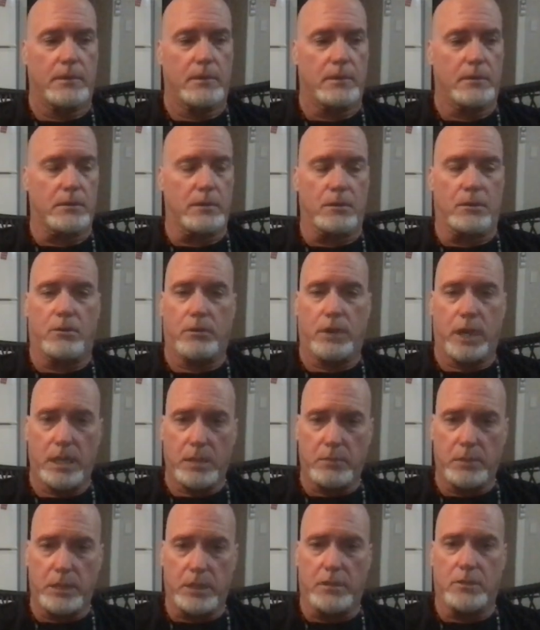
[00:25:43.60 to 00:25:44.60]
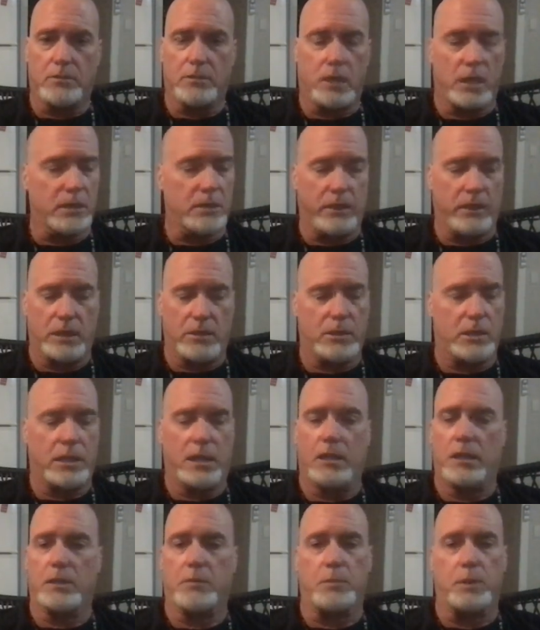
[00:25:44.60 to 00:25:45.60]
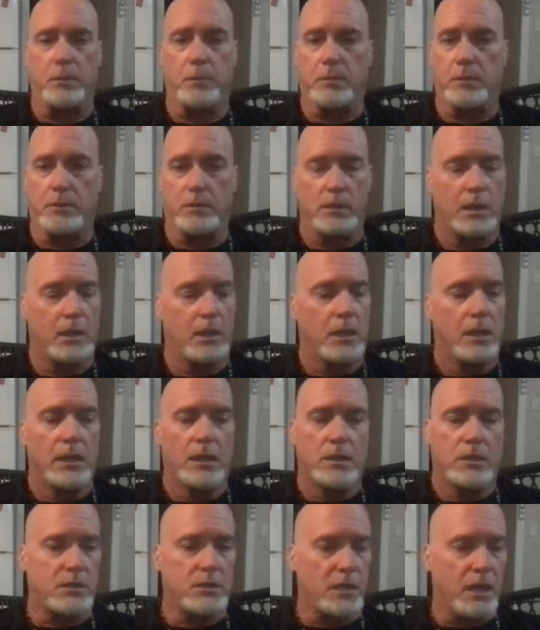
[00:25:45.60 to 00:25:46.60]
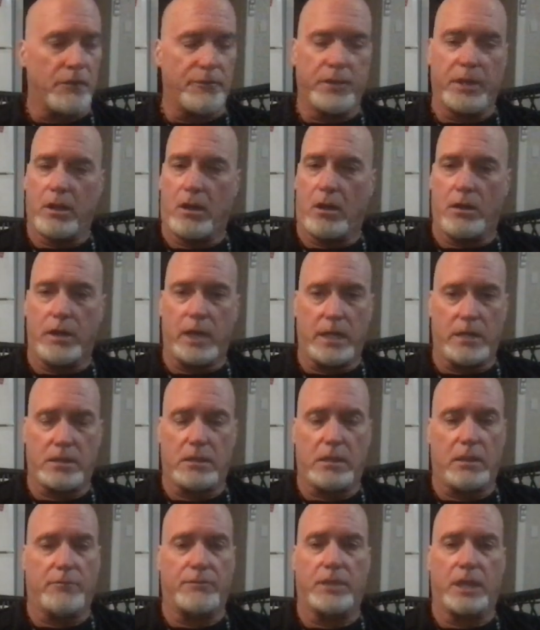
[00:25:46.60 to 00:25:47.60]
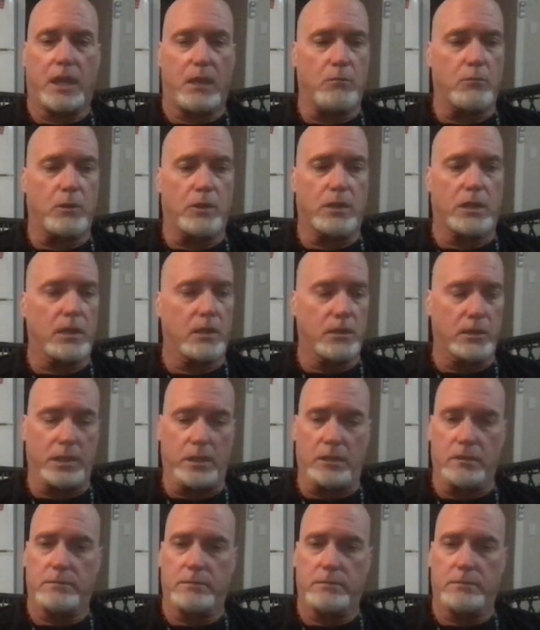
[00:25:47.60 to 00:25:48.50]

It's incredibly destructive. It's killing people. Stuffing all that stuff down will kill you.